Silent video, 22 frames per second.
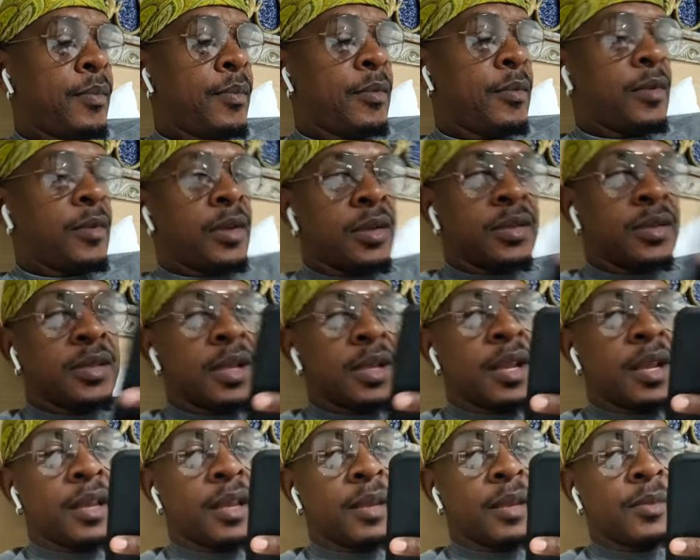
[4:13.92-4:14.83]

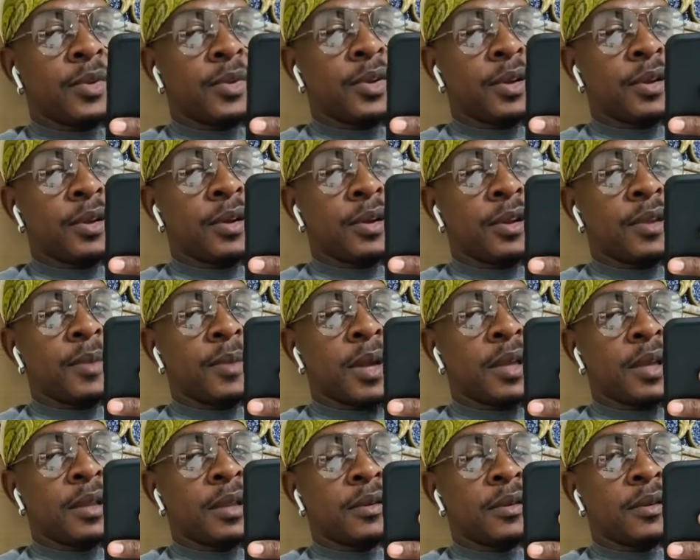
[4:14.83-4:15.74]
Jalani, I'm going to call you back
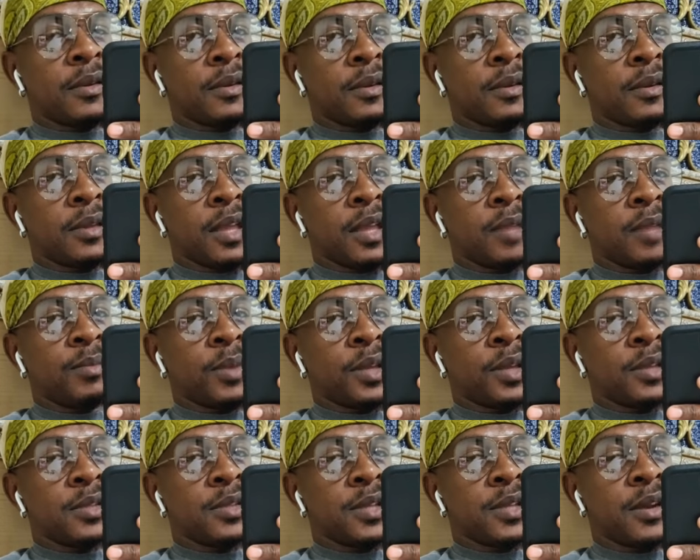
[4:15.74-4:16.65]
in 10
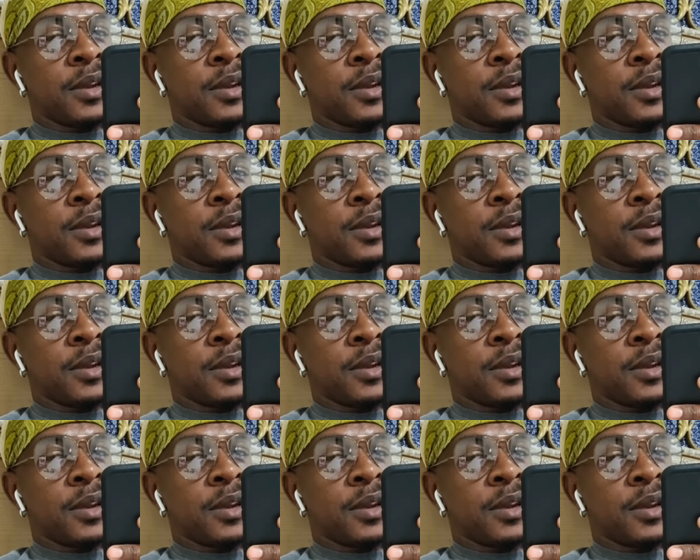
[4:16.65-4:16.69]
minutes, yeah?